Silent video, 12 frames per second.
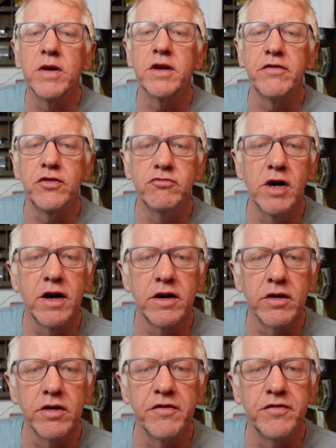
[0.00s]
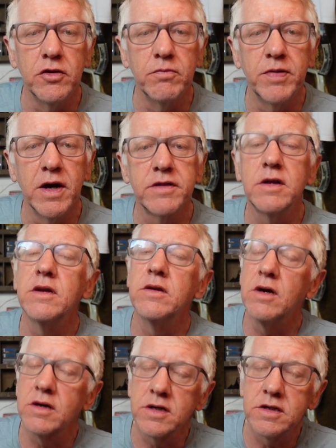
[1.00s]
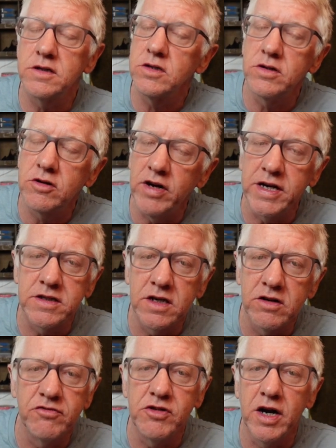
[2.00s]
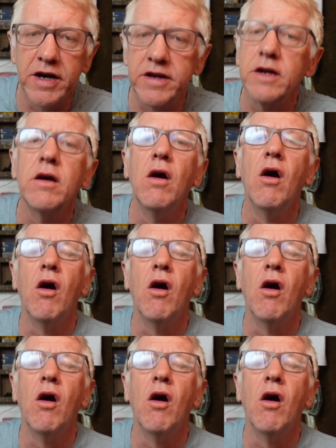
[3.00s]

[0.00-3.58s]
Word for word: but if you ride on a footpath, you're not going to do a great deal of riding riding